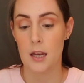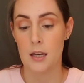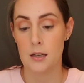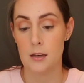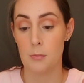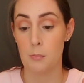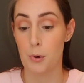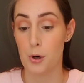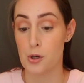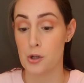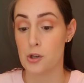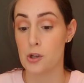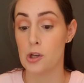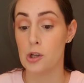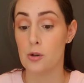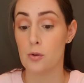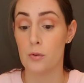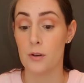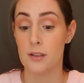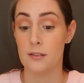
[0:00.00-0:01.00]
Number
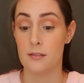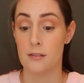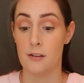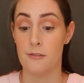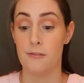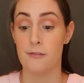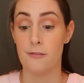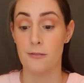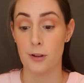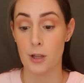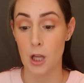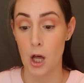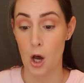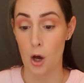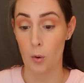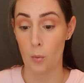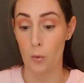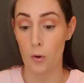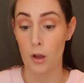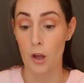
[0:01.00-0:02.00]
two is the
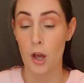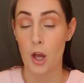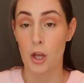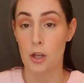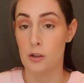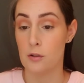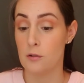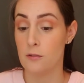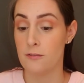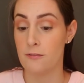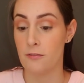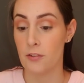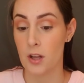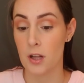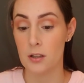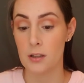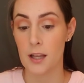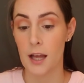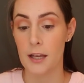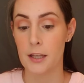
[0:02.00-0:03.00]
flow. You
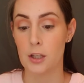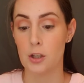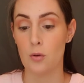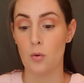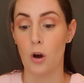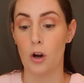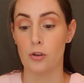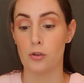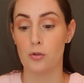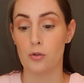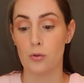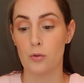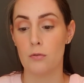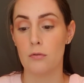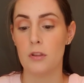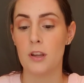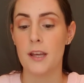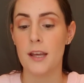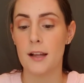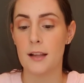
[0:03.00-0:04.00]
feel like you are
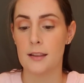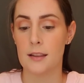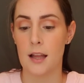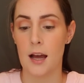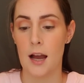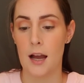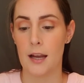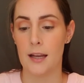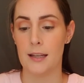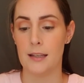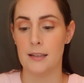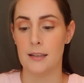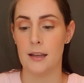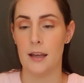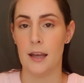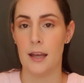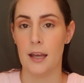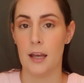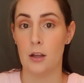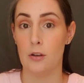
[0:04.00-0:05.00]
truly aligned
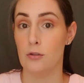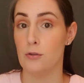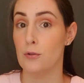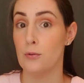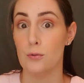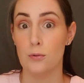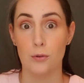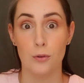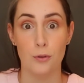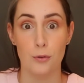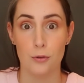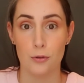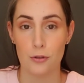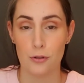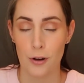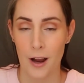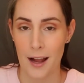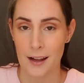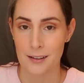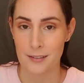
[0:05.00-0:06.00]
and you lose
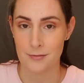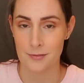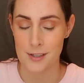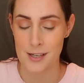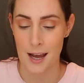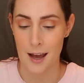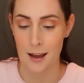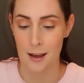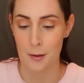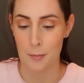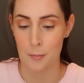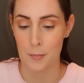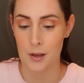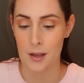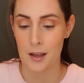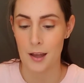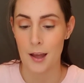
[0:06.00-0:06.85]
track of time.